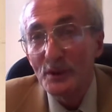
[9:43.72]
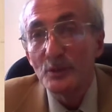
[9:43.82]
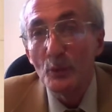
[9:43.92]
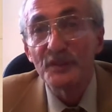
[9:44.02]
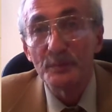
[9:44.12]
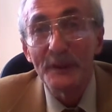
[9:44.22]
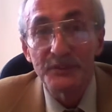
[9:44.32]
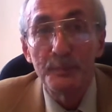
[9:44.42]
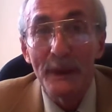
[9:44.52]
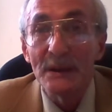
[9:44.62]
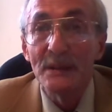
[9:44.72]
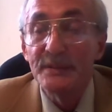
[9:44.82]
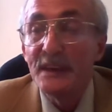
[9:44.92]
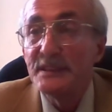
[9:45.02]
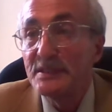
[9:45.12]
was much better
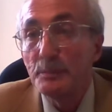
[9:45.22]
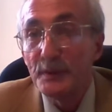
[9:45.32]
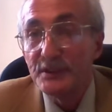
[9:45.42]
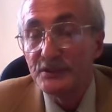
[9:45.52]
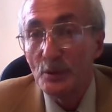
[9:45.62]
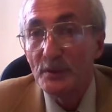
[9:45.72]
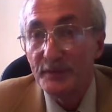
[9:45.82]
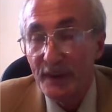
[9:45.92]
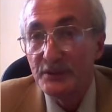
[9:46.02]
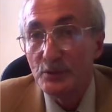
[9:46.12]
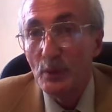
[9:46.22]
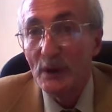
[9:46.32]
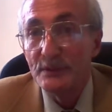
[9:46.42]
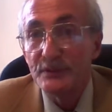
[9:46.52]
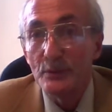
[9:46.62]
than in the British or the French one.
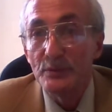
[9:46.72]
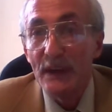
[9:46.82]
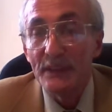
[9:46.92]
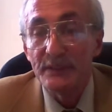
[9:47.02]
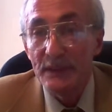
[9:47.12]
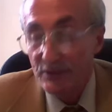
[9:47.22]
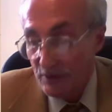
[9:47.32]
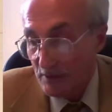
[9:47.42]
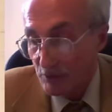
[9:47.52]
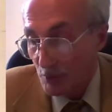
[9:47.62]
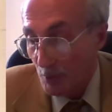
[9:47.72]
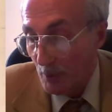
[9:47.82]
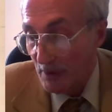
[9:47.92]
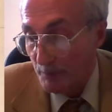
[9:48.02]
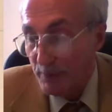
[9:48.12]
So that is true.
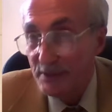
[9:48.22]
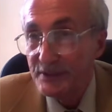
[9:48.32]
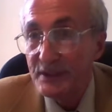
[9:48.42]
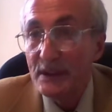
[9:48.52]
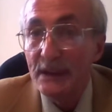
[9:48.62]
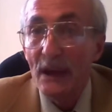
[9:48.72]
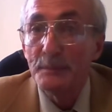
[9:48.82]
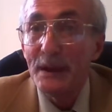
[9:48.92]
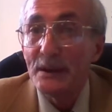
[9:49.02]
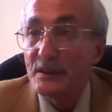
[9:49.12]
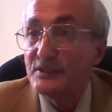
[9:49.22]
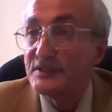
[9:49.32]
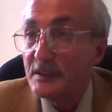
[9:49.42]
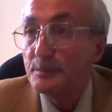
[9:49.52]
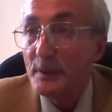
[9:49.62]
Politically, Americans
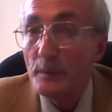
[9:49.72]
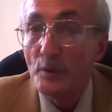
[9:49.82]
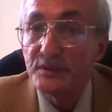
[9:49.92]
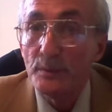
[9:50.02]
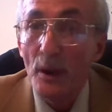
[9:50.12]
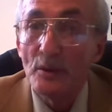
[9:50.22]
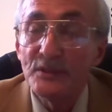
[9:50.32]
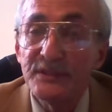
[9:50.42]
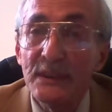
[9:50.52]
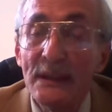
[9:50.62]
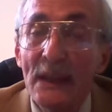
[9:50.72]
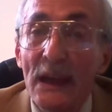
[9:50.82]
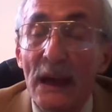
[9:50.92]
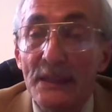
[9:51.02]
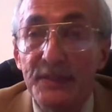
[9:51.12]
did promote democracy
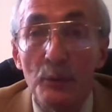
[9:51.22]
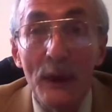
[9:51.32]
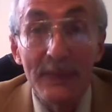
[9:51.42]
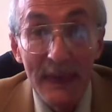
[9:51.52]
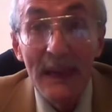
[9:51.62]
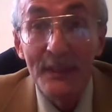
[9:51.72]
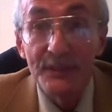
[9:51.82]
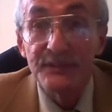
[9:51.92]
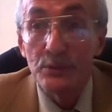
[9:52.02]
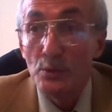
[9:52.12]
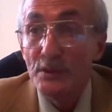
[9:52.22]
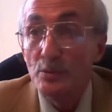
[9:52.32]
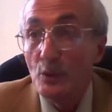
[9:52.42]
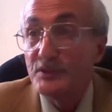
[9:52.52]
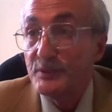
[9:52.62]
the way they understood it,
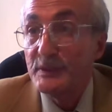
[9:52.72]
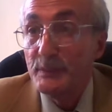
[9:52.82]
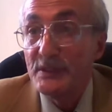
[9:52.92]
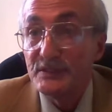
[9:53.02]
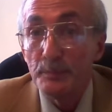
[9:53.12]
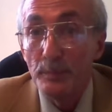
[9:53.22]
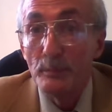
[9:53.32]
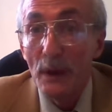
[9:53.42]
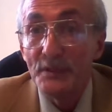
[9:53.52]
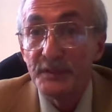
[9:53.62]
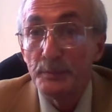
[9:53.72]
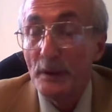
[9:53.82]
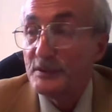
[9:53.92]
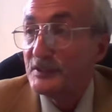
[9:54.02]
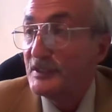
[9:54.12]
which means a
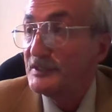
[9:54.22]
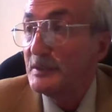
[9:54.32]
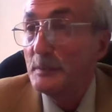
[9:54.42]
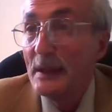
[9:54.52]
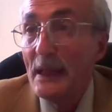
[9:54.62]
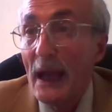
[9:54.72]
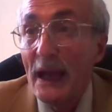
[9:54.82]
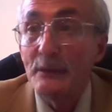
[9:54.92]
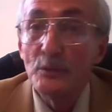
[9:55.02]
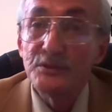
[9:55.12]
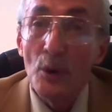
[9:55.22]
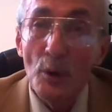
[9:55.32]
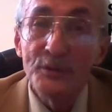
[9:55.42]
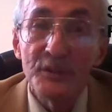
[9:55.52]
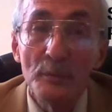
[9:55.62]
multi-party system, and which
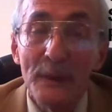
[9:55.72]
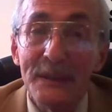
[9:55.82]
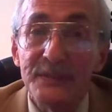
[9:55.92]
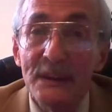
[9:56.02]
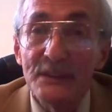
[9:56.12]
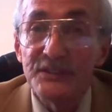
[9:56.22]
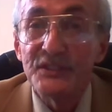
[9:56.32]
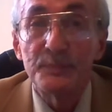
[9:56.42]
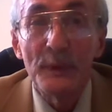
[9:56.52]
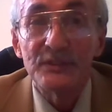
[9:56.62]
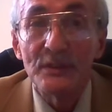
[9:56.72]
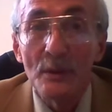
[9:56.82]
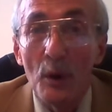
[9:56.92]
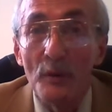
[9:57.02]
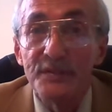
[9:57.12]
also meant suspicion
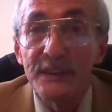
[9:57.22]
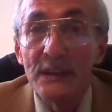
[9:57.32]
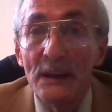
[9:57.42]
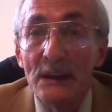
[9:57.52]
of the